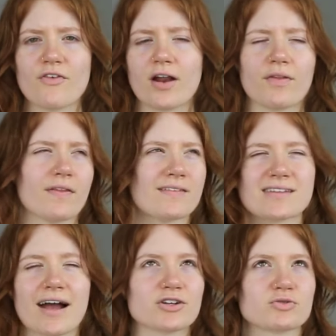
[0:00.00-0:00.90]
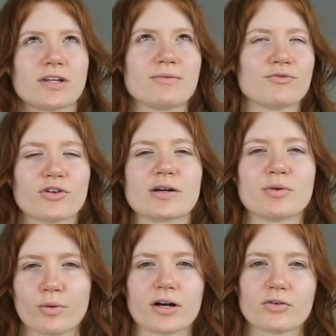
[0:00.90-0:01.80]
I don't think that's the actual name for it,
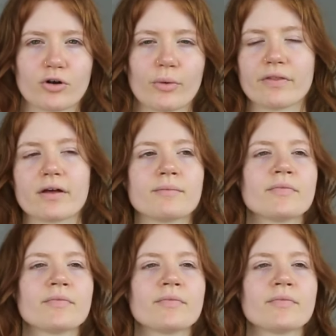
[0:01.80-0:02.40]
but we're gonna roll with it.